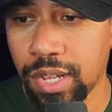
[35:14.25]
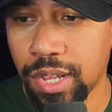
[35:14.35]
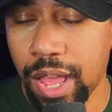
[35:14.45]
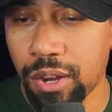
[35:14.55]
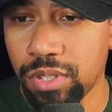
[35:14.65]

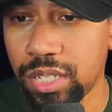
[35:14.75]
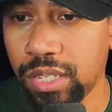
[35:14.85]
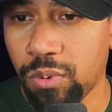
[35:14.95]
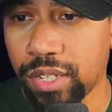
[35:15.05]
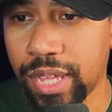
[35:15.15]
I don't see
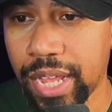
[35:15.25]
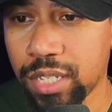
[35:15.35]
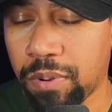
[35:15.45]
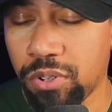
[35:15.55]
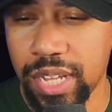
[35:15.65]
where the
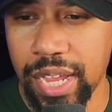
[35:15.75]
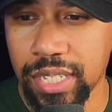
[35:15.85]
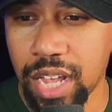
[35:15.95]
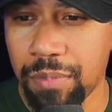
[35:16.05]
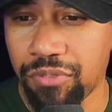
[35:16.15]
expose is
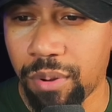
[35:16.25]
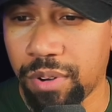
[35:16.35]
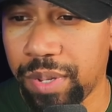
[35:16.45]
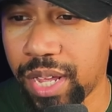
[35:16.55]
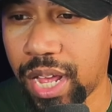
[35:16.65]
coming from, to
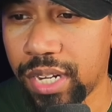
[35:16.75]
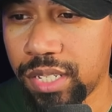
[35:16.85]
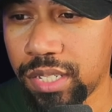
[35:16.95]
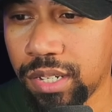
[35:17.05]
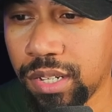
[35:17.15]
be honest.